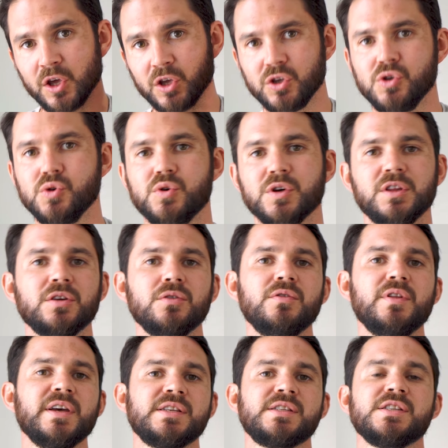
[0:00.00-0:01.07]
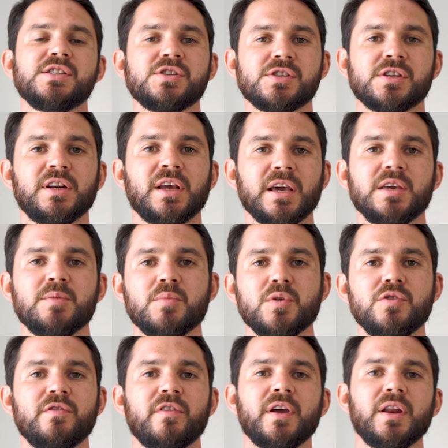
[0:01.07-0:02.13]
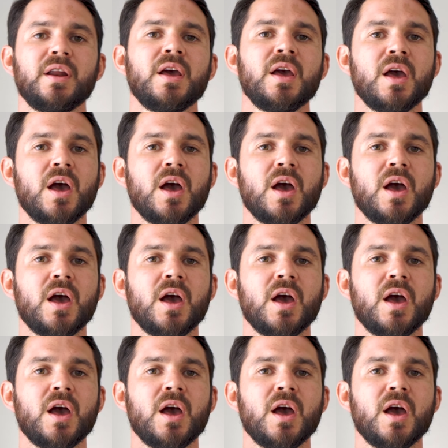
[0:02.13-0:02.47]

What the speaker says: you can do this. It's just going to get you moving.